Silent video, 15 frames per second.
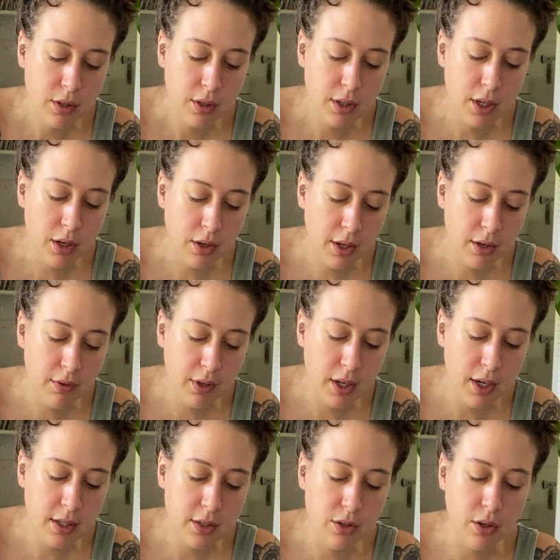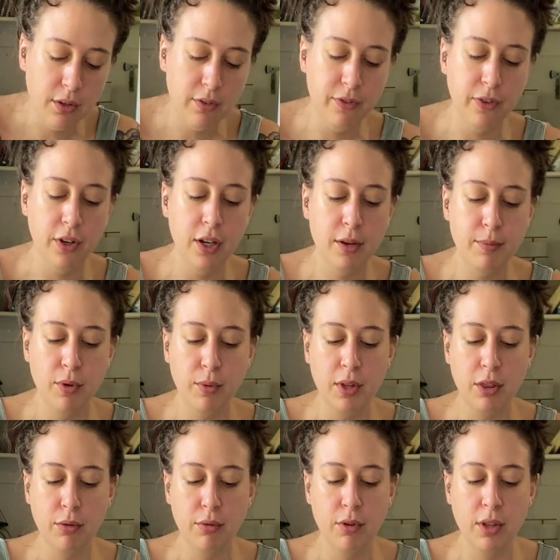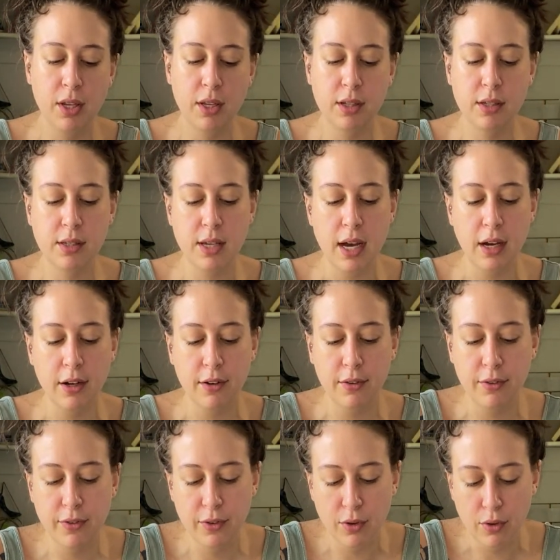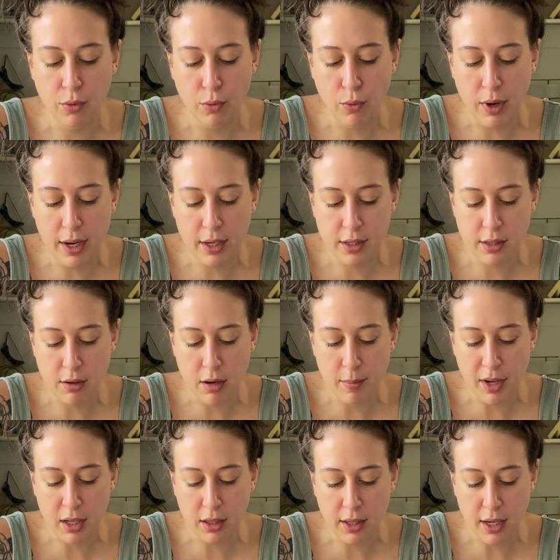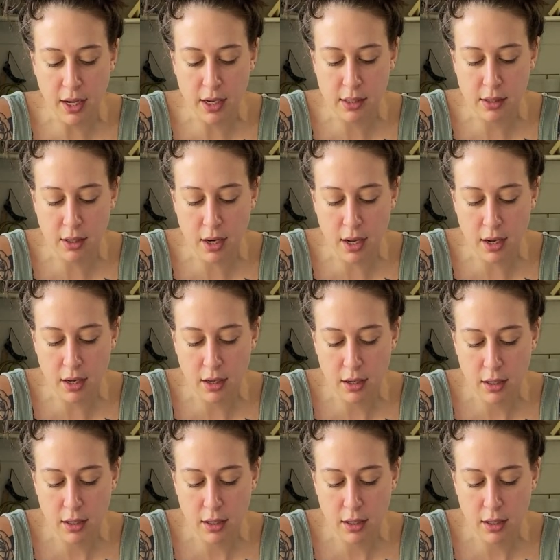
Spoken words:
They all get a really nice 12 foot, but we threw these out of white ceramic clay yesterday.